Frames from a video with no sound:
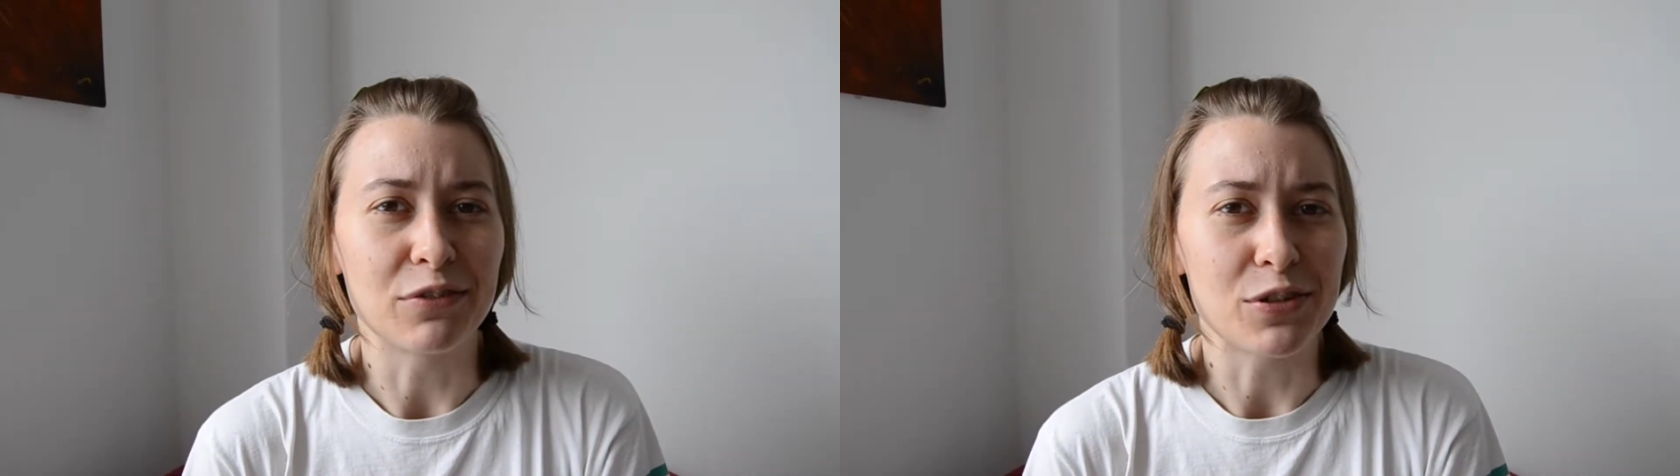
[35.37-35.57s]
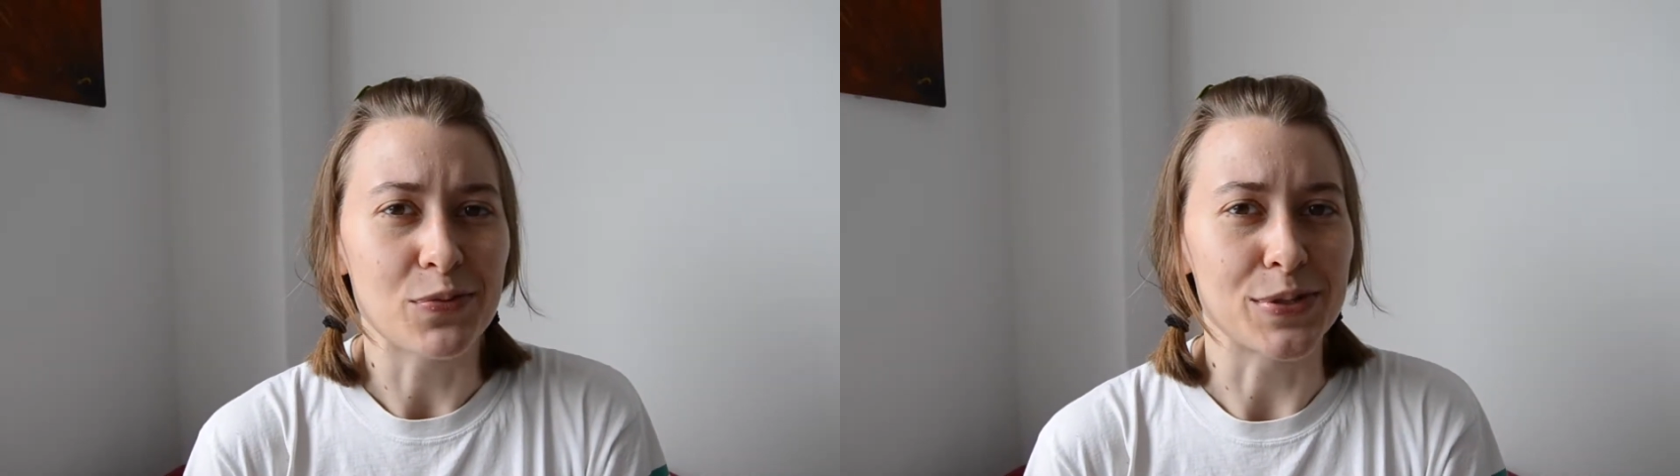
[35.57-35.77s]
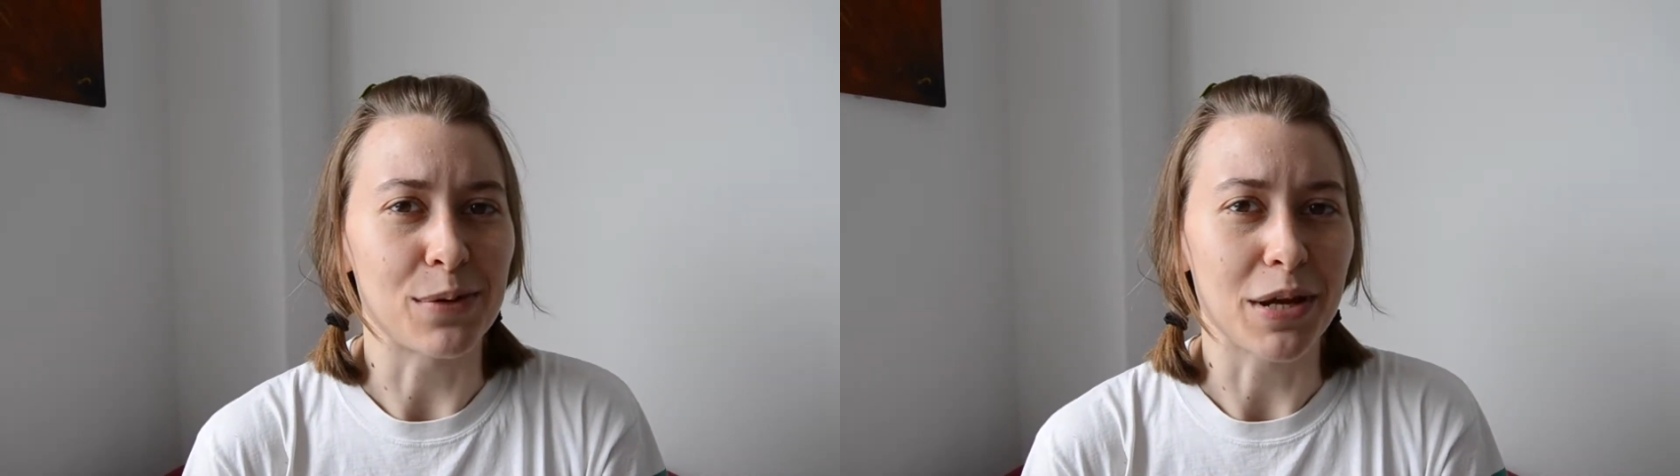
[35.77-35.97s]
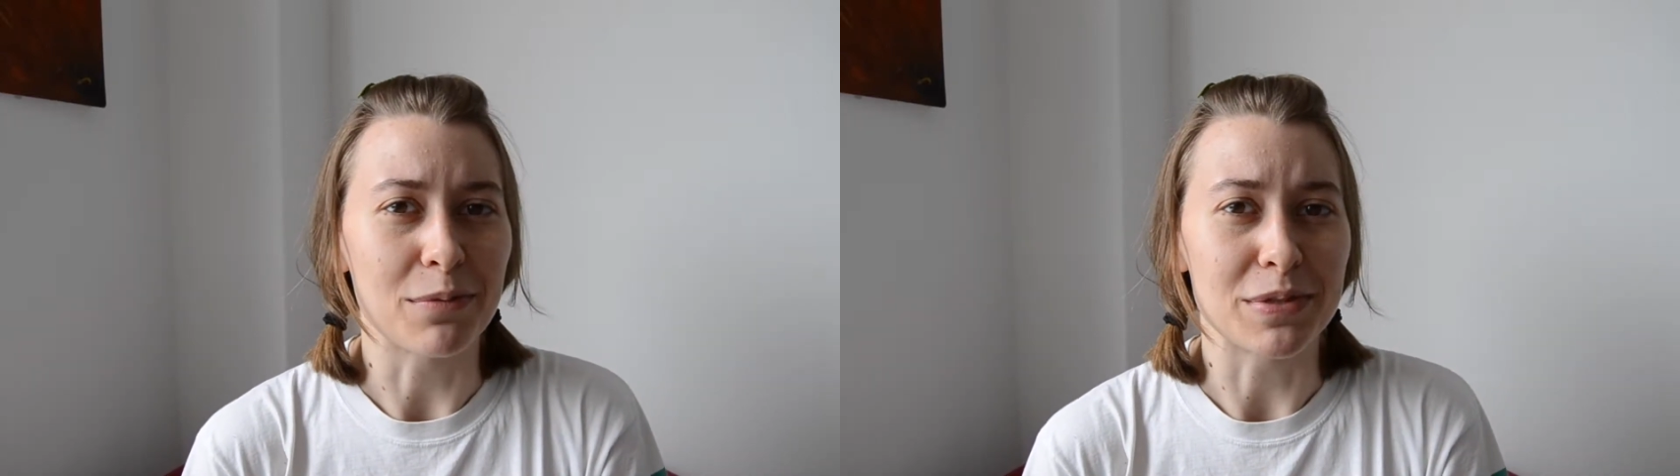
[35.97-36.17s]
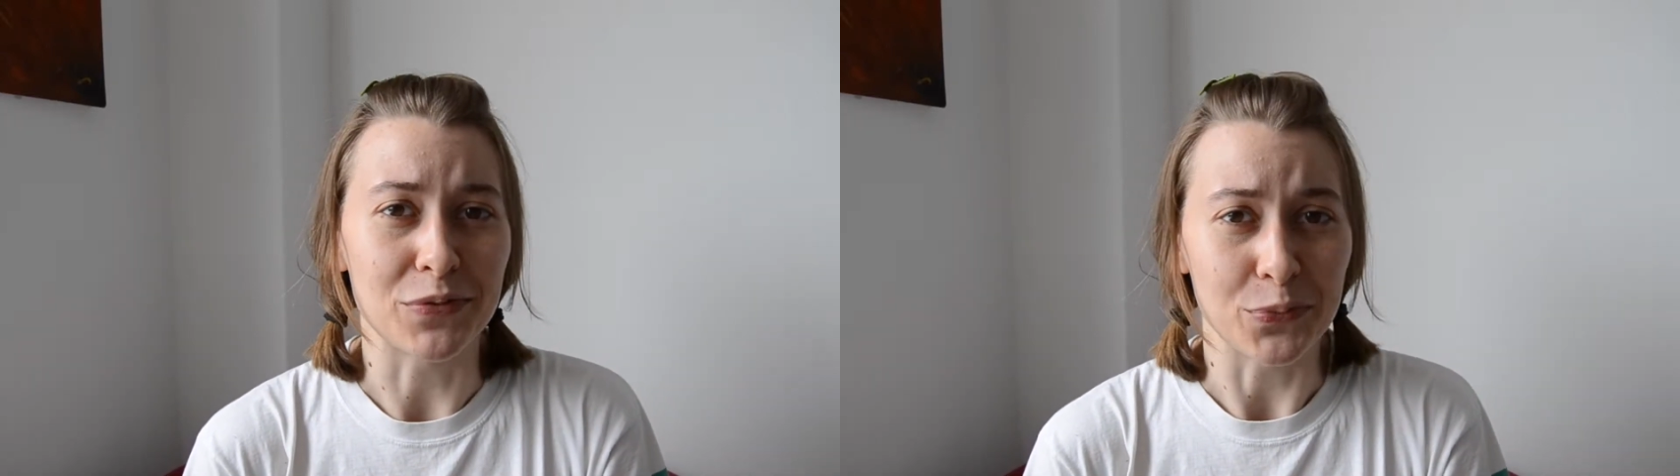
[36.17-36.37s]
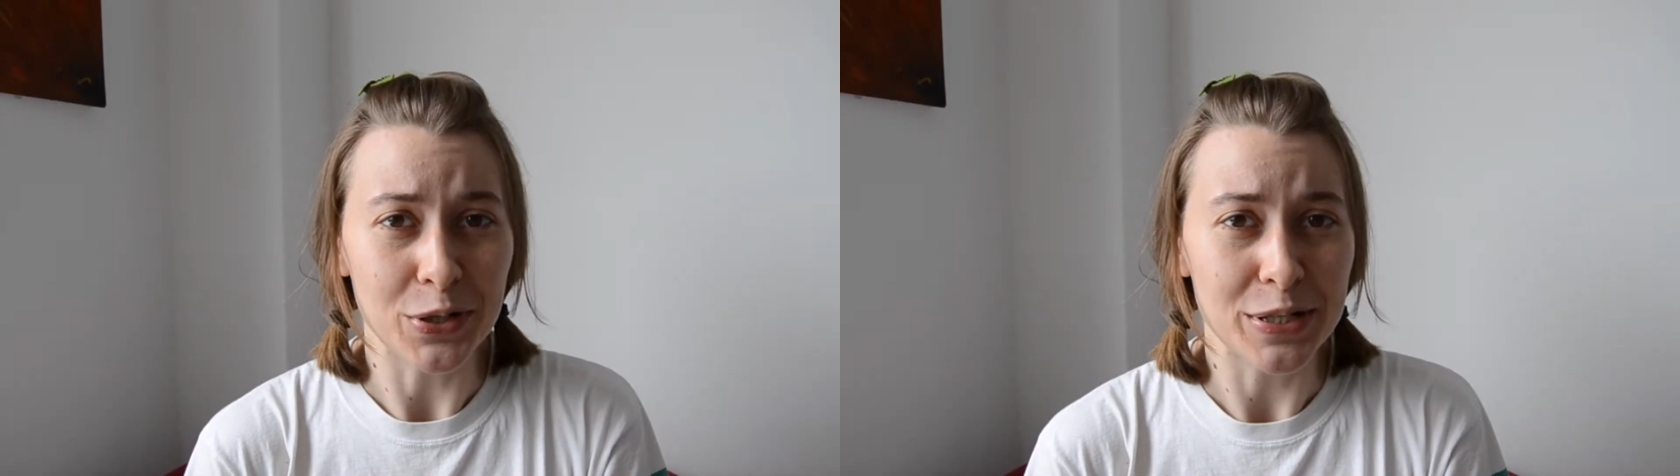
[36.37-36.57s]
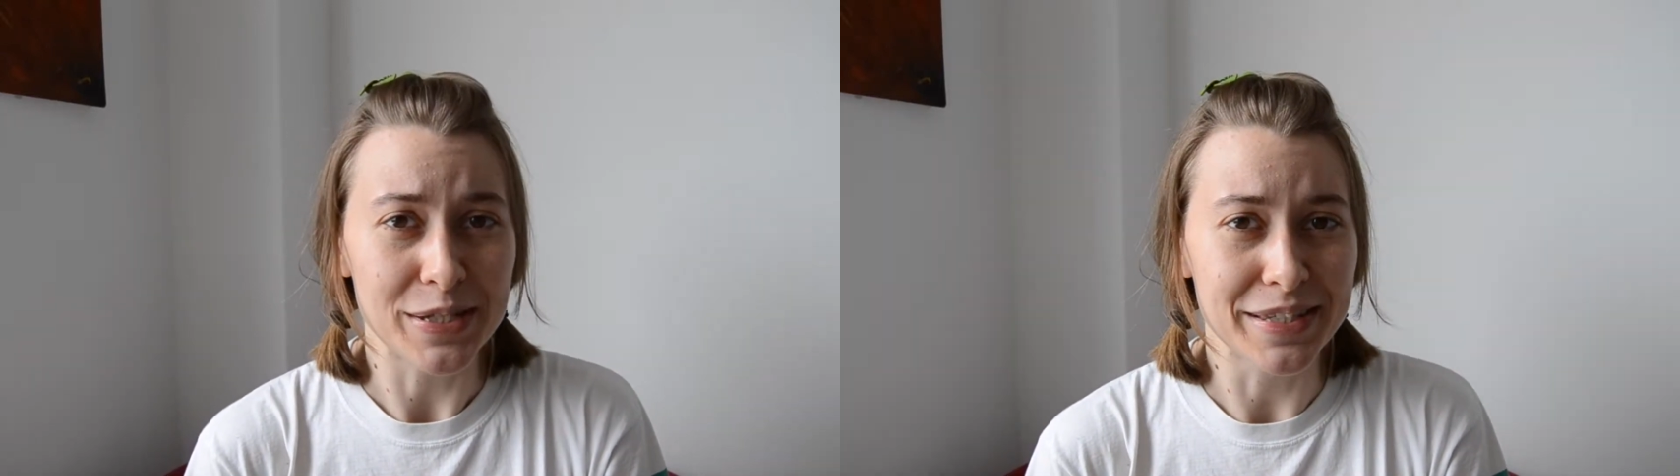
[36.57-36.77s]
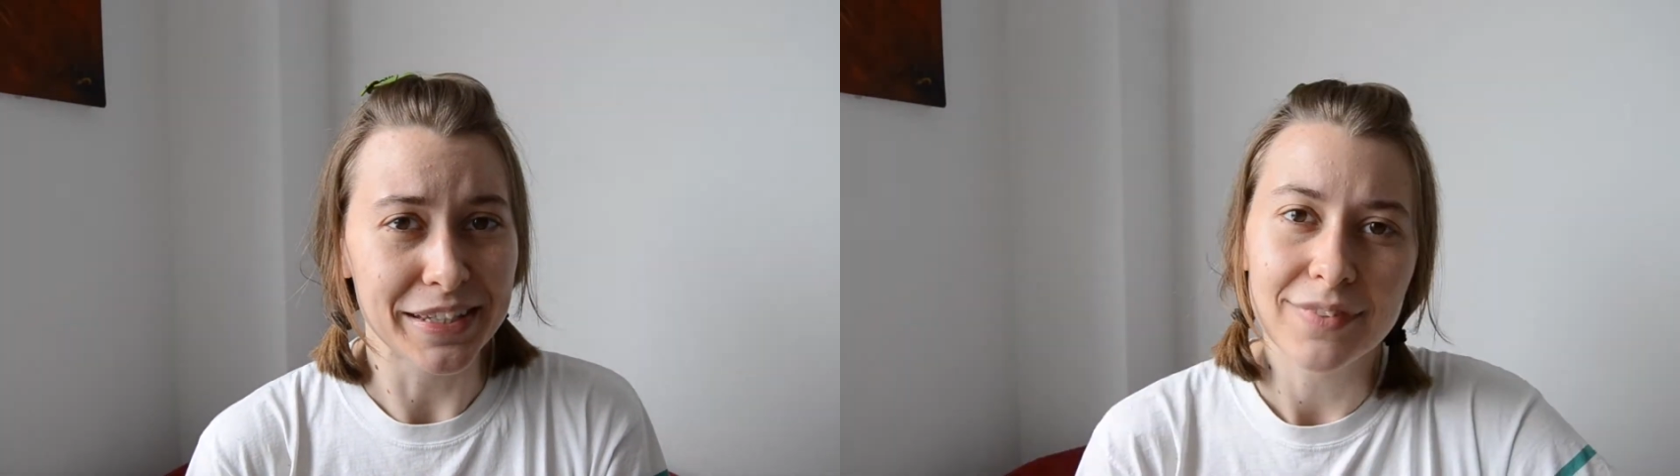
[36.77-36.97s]
which was sometimes even
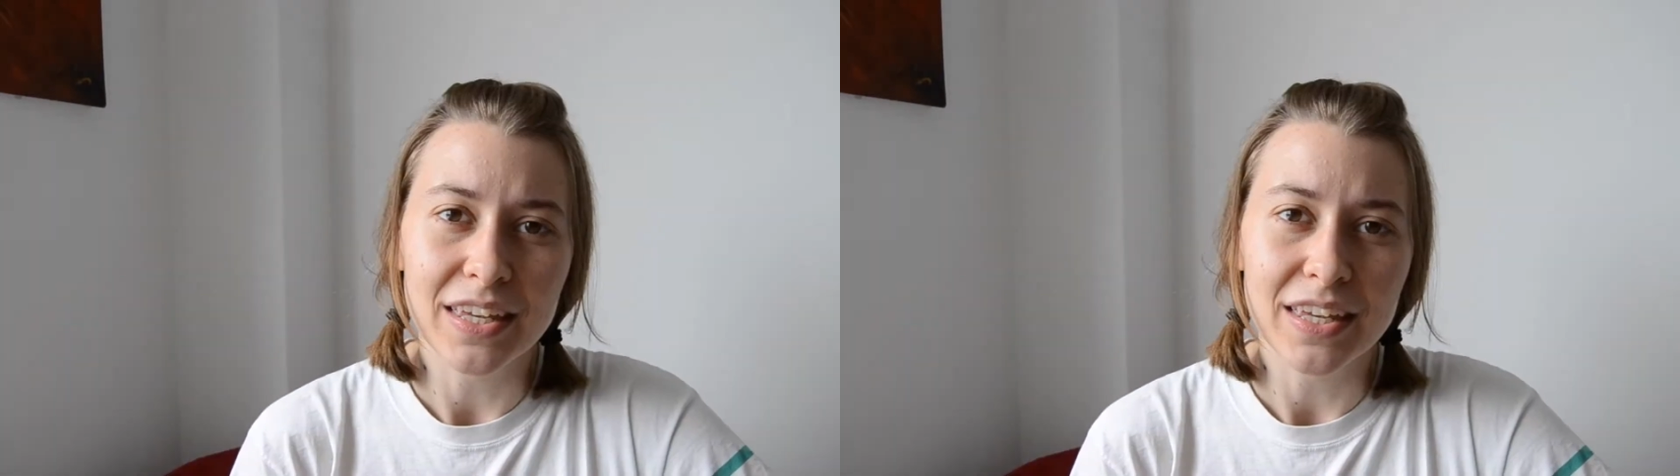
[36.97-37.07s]
worse.